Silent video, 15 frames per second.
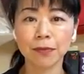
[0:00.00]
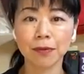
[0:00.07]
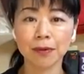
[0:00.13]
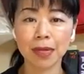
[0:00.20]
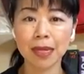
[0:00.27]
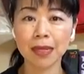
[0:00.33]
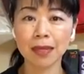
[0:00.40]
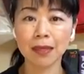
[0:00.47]

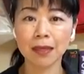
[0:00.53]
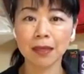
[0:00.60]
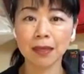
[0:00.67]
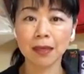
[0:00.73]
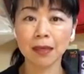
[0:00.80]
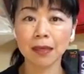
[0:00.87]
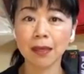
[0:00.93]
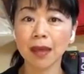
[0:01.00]
right?
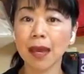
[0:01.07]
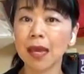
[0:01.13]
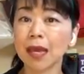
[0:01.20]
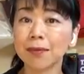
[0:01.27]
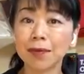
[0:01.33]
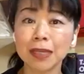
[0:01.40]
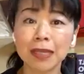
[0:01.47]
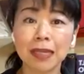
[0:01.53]
I
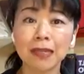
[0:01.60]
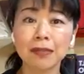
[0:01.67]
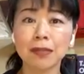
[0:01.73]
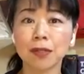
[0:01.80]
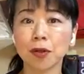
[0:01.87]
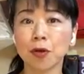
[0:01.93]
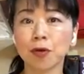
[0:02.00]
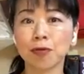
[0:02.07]
have a kids
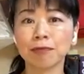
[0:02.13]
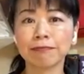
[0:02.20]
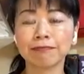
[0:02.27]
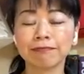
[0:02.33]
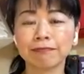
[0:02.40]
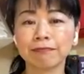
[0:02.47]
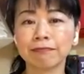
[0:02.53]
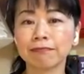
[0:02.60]
at home,
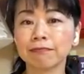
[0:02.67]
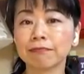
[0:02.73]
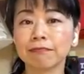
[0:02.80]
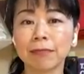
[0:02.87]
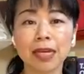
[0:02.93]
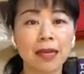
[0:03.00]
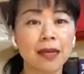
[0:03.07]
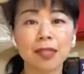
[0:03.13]

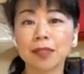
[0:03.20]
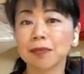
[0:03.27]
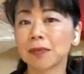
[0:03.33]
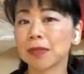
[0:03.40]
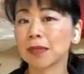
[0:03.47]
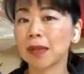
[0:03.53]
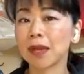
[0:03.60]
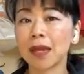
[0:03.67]
my
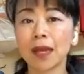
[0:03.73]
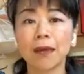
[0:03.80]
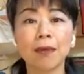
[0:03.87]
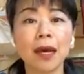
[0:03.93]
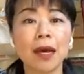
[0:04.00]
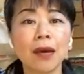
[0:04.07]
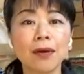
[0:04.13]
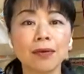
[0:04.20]
husband, I have
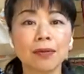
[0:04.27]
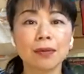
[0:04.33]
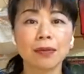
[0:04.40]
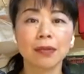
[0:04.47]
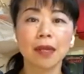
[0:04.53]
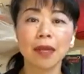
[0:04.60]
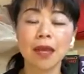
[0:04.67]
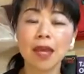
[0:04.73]
a
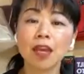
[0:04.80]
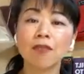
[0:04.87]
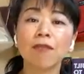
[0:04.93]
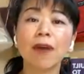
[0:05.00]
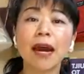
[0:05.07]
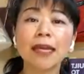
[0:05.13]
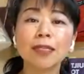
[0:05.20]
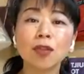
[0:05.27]
house. If
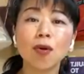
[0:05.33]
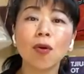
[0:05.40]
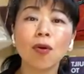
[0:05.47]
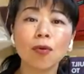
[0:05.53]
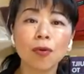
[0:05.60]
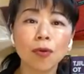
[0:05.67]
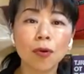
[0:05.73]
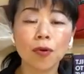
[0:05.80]
I
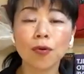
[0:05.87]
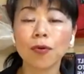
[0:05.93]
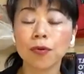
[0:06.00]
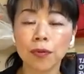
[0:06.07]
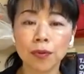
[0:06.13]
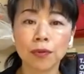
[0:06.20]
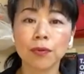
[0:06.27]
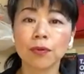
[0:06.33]
don't go
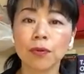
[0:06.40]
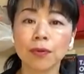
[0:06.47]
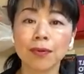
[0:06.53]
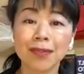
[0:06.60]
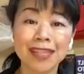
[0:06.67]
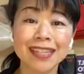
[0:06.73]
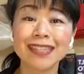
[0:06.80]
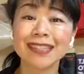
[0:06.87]
through
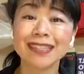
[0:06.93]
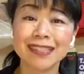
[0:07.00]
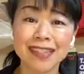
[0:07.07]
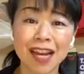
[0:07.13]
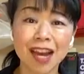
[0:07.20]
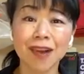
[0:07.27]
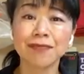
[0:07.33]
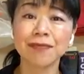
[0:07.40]
this
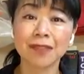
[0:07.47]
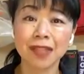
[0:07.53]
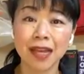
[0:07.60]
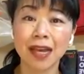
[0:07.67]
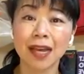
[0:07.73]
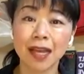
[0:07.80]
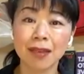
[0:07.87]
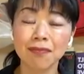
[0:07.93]
tough
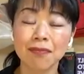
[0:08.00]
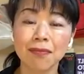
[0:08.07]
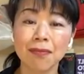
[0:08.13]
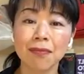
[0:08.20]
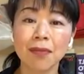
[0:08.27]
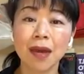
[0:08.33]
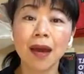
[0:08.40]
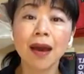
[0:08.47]
time,
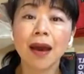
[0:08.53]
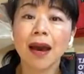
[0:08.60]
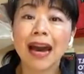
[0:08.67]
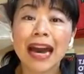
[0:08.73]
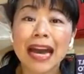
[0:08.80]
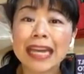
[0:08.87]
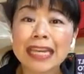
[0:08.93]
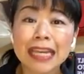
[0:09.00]

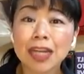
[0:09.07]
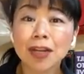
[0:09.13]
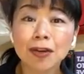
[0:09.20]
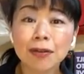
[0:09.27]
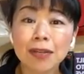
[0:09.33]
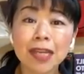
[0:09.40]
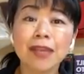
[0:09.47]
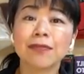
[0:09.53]
I
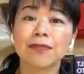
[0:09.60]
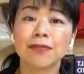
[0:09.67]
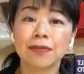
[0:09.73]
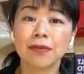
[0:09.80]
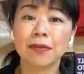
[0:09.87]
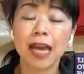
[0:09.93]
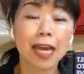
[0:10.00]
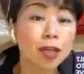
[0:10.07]
cannot live.
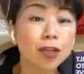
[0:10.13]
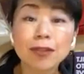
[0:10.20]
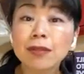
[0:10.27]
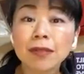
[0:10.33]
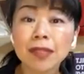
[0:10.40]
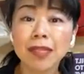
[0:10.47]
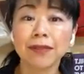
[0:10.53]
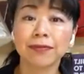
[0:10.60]
I
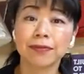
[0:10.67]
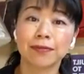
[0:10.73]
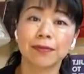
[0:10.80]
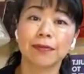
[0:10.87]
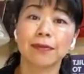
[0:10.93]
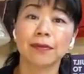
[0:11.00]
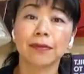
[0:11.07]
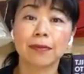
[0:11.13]
couldn't live,
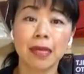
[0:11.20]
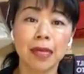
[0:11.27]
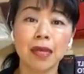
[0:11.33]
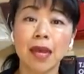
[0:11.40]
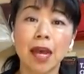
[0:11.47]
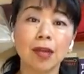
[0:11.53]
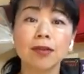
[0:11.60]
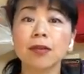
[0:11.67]
right?
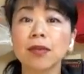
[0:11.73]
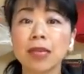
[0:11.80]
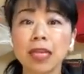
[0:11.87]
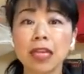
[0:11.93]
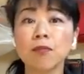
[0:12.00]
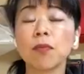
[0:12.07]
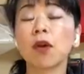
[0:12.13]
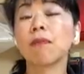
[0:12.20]
I couldn't
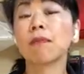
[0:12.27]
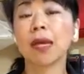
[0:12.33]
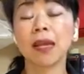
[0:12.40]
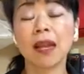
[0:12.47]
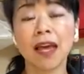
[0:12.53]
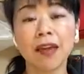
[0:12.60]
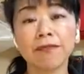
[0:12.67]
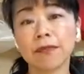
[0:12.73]
keep all my
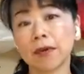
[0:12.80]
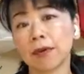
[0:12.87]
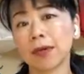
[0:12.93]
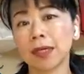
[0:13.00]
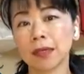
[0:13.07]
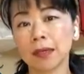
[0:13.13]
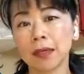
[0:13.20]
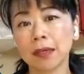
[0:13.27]
life
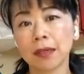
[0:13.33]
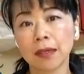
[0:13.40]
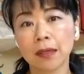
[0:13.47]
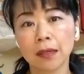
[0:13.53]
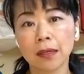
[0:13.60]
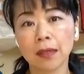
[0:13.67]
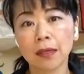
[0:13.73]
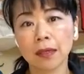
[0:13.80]
going.
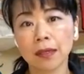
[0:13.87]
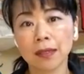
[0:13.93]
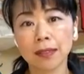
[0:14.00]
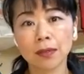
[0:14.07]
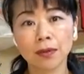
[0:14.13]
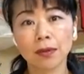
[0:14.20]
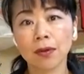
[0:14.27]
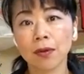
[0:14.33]

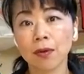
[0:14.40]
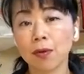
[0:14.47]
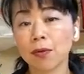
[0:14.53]
So,